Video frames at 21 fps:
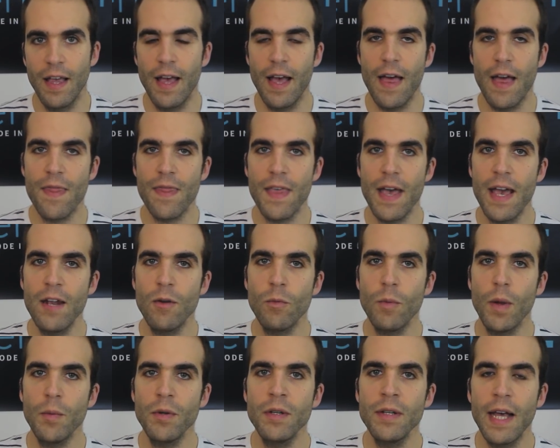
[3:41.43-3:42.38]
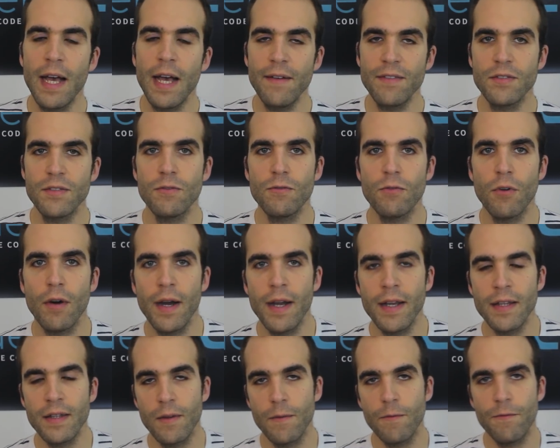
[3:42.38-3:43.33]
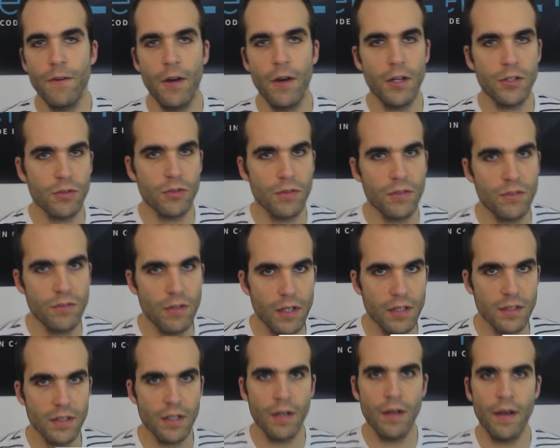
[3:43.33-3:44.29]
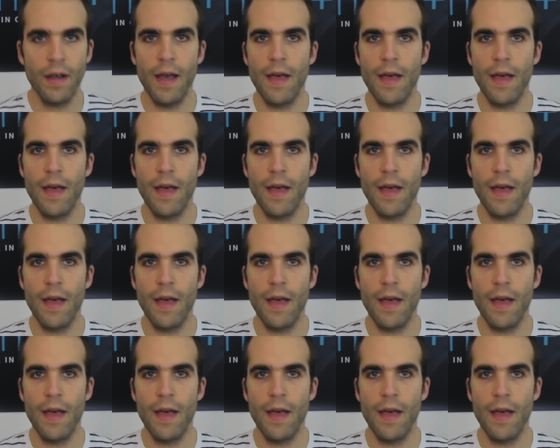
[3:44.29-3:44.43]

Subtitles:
And then we wouldn't have to write the virtual destructor